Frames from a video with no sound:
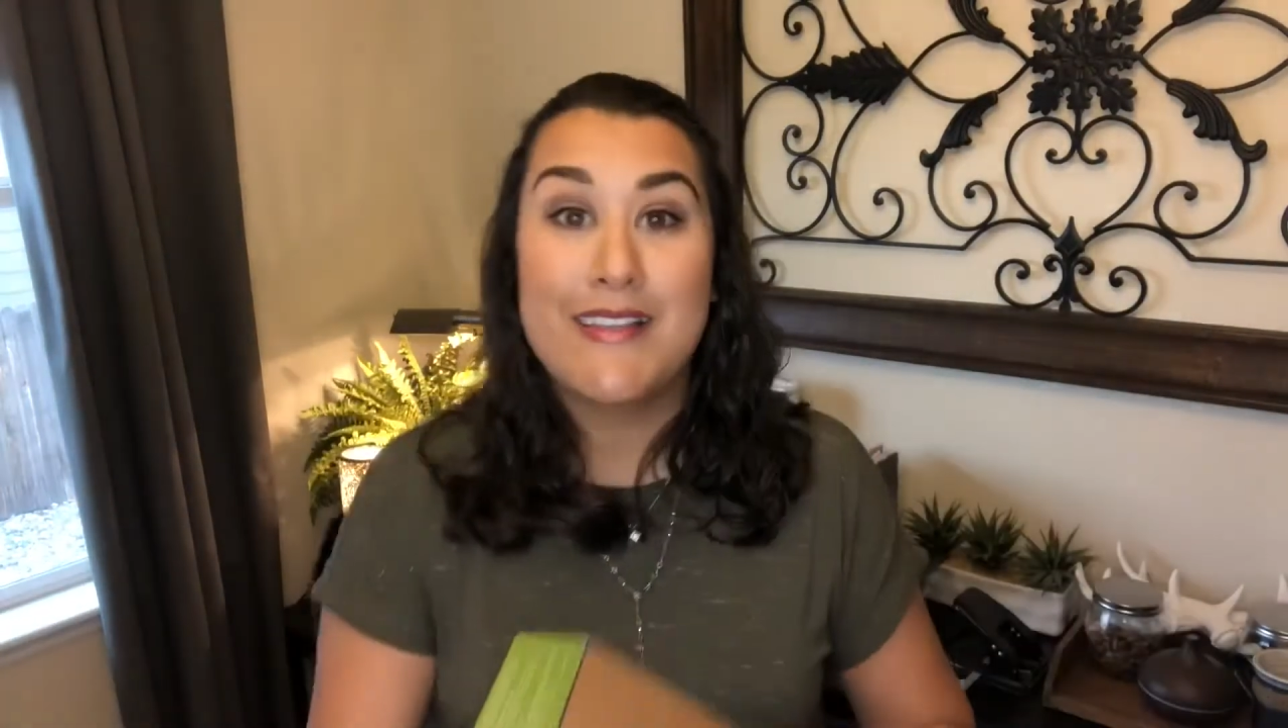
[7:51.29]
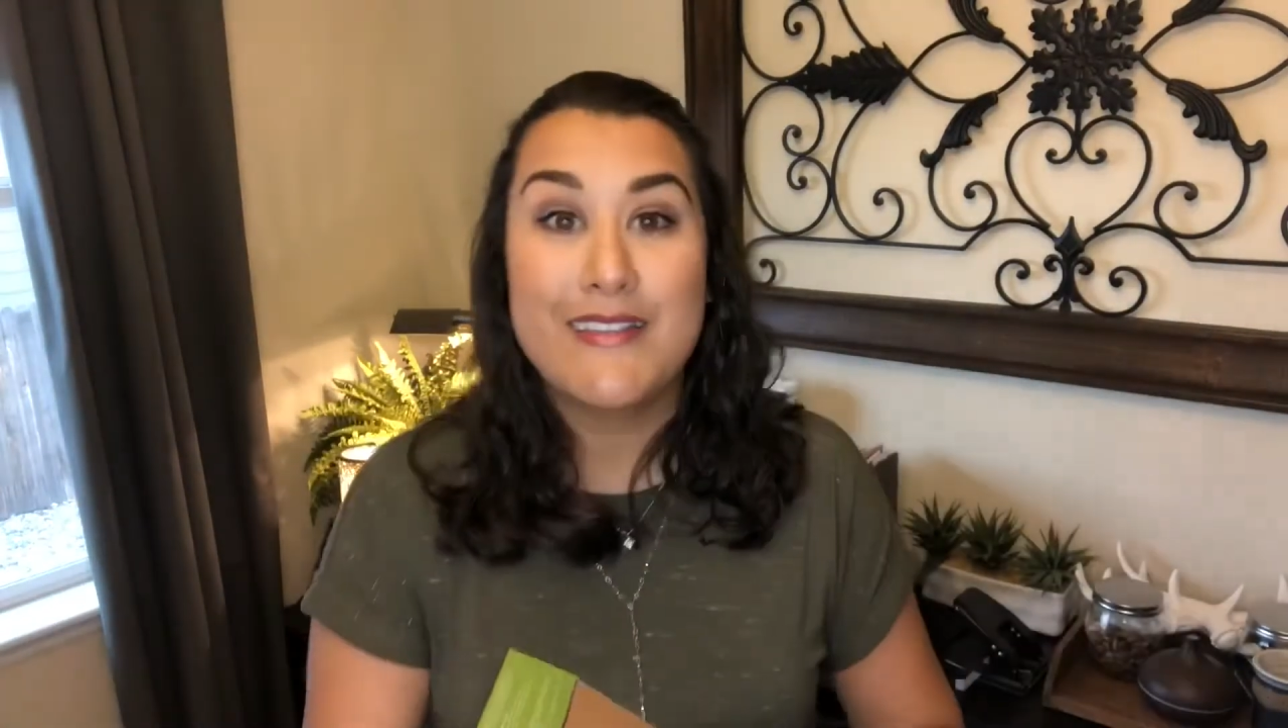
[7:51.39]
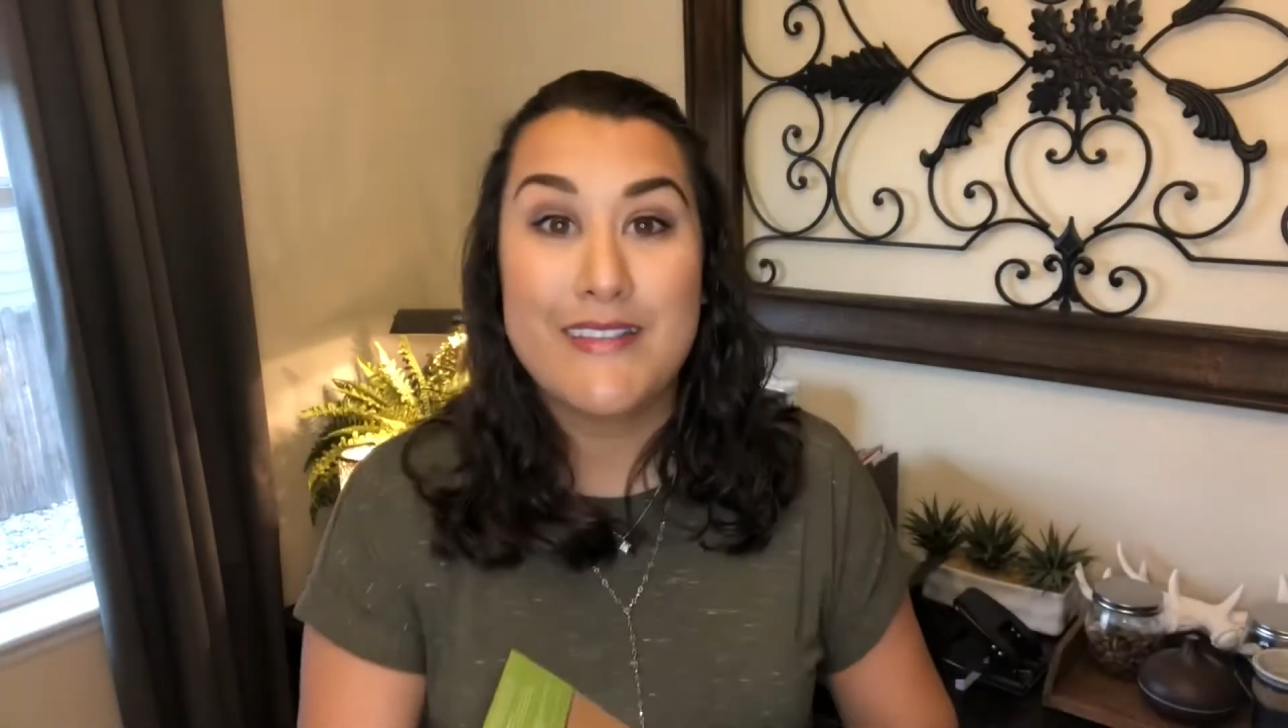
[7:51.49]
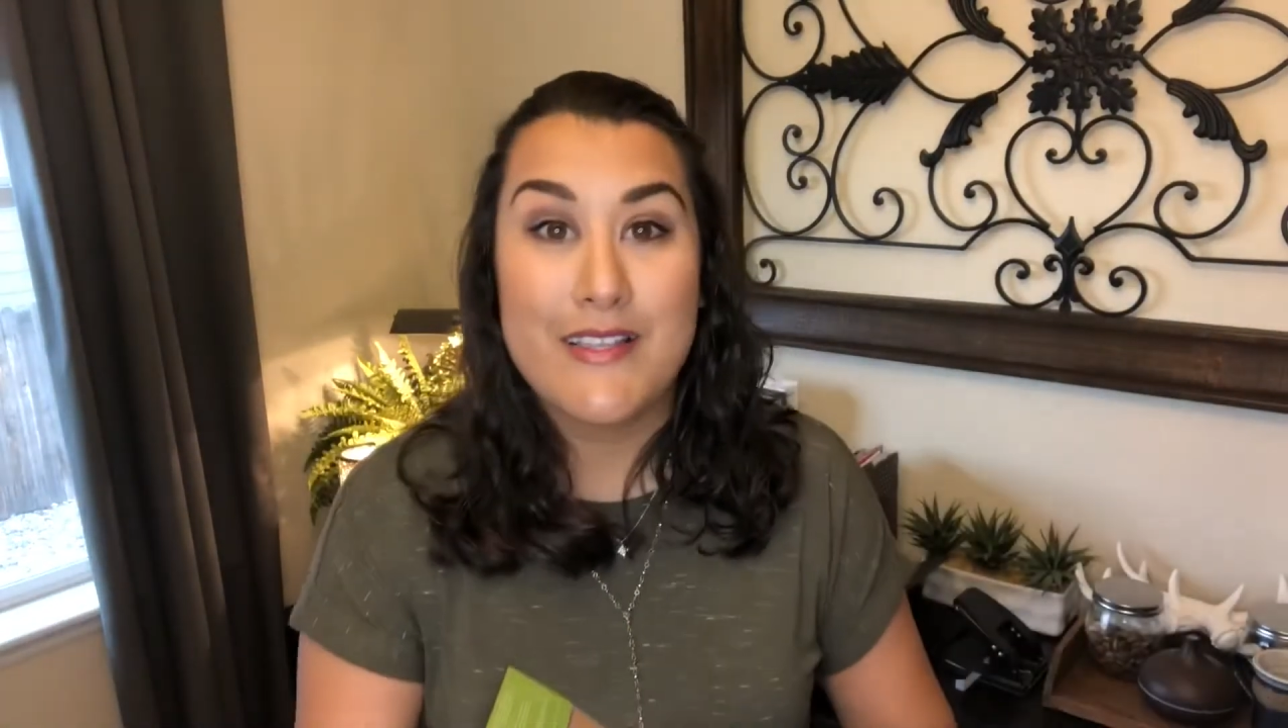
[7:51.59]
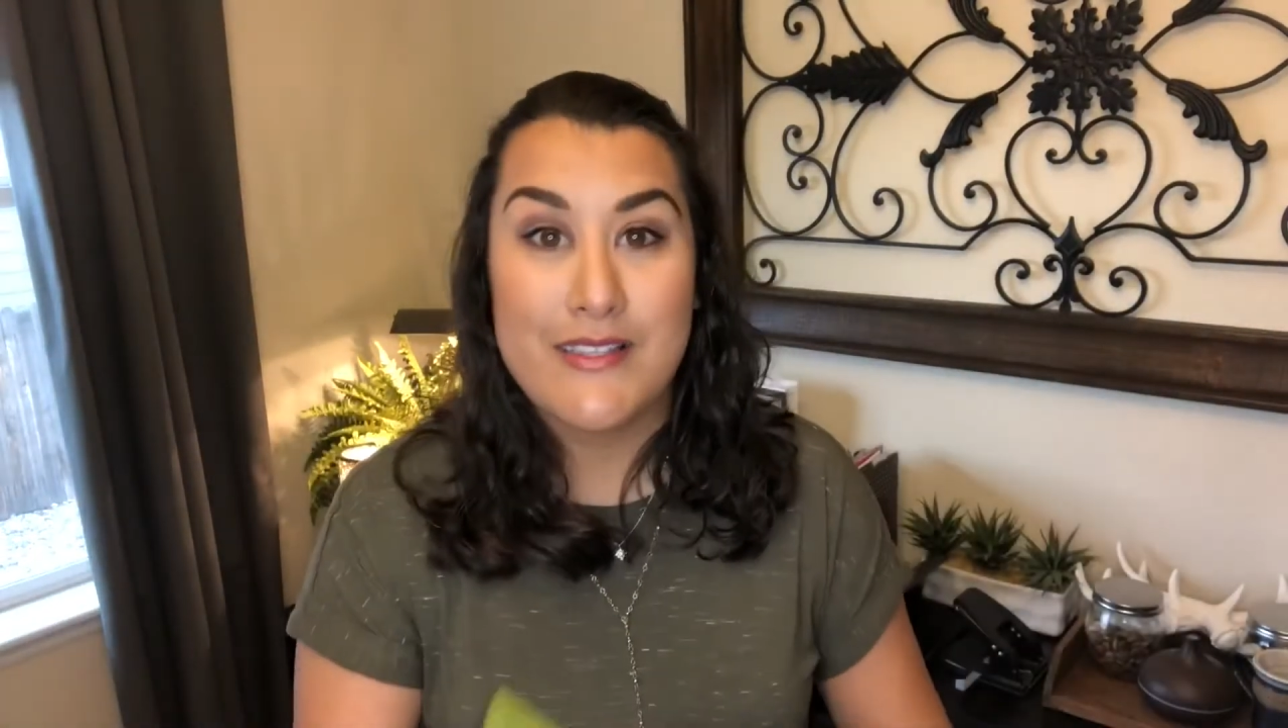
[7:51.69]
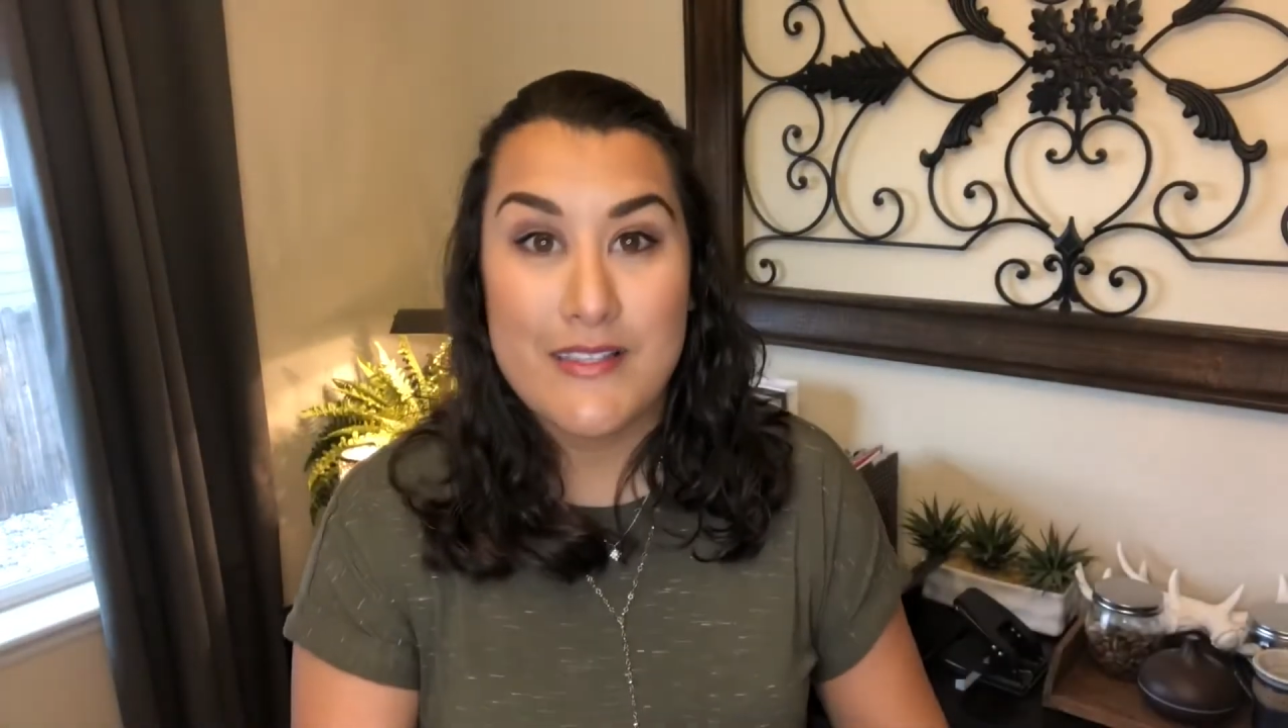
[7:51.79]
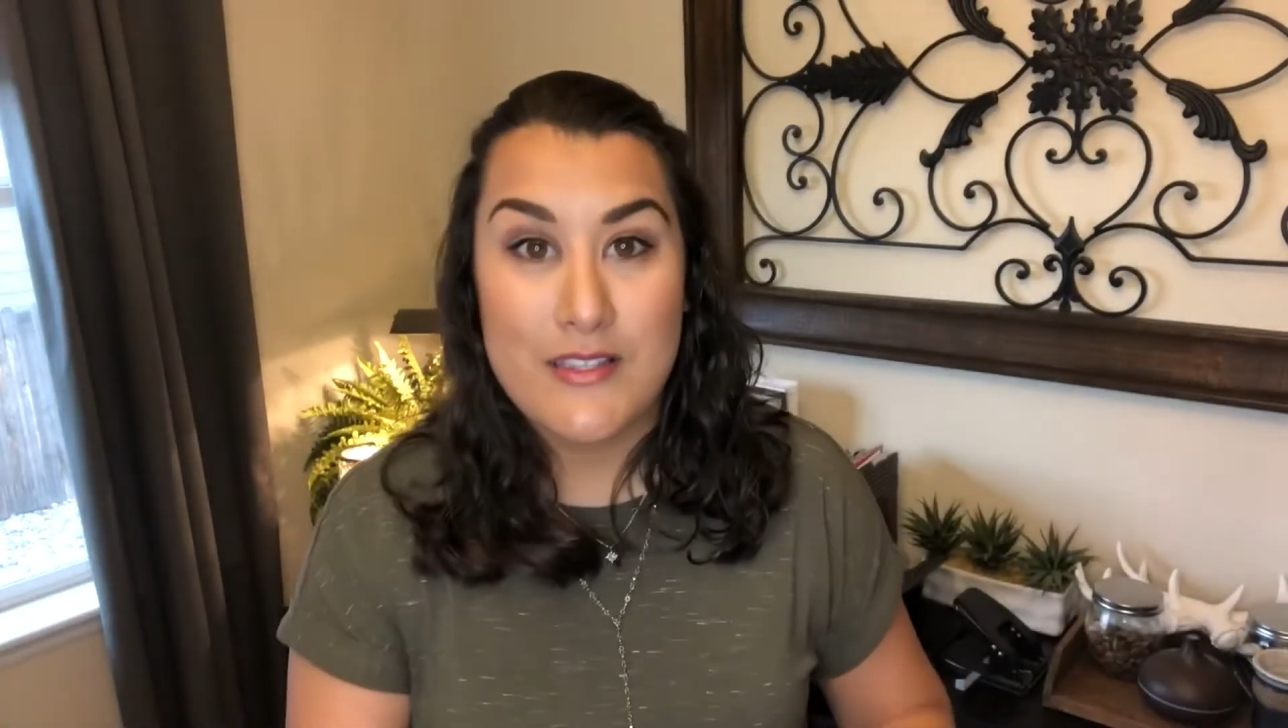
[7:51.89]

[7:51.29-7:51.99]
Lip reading: It doesn't,